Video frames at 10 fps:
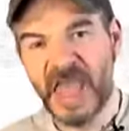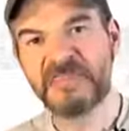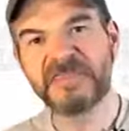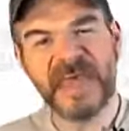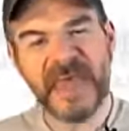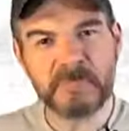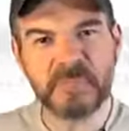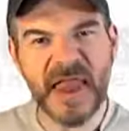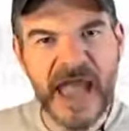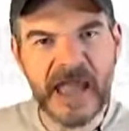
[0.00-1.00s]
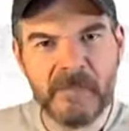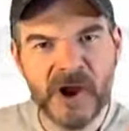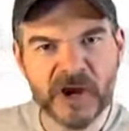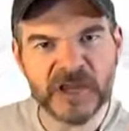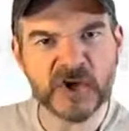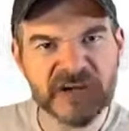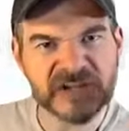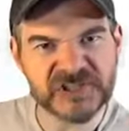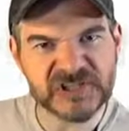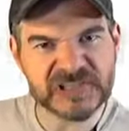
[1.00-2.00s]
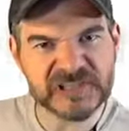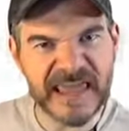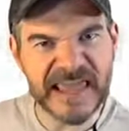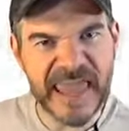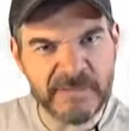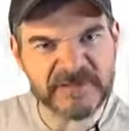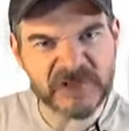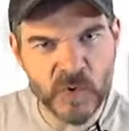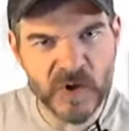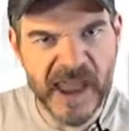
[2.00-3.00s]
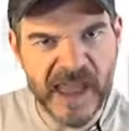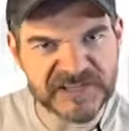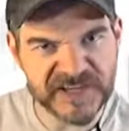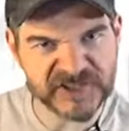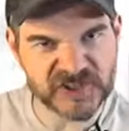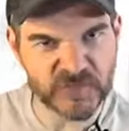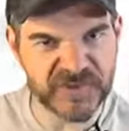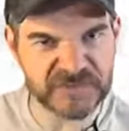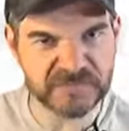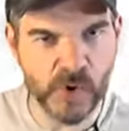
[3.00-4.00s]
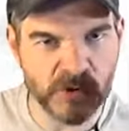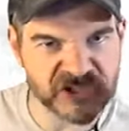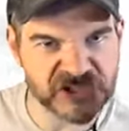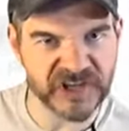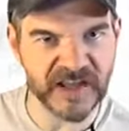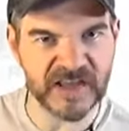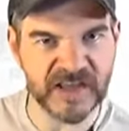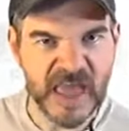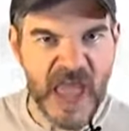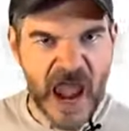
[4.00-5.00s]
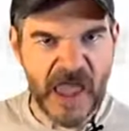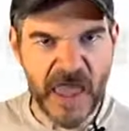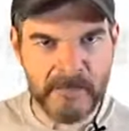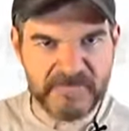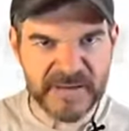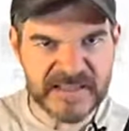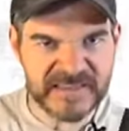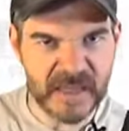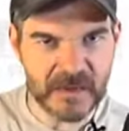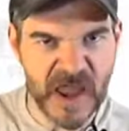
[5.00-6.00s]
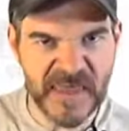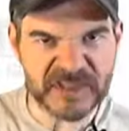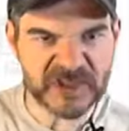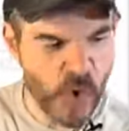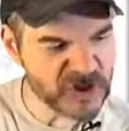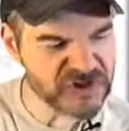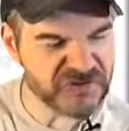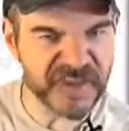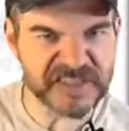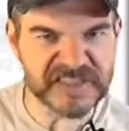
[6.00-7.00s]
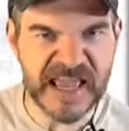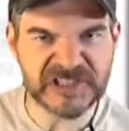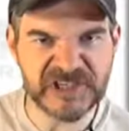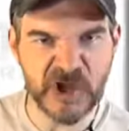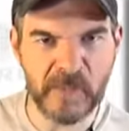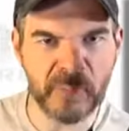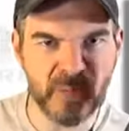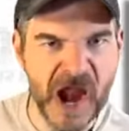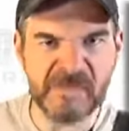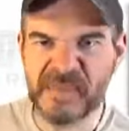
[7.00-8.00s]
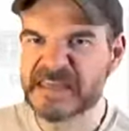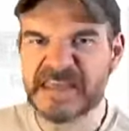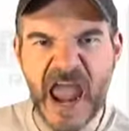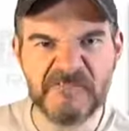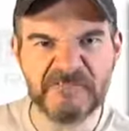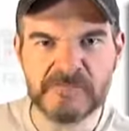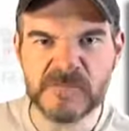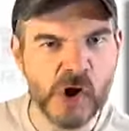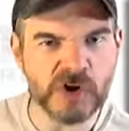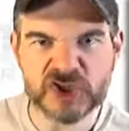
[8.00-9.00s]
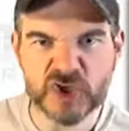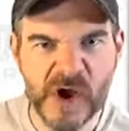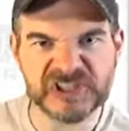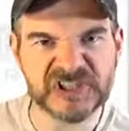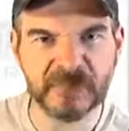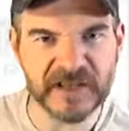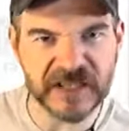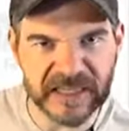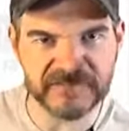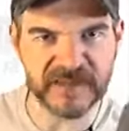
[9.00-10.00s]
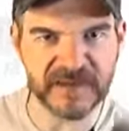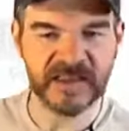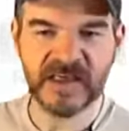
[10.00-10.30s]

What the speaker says: And then black American Christians, they came to your ancestors with this bullshit. And they beat them and they tortured this into their brain. They gave them no choice to believe it.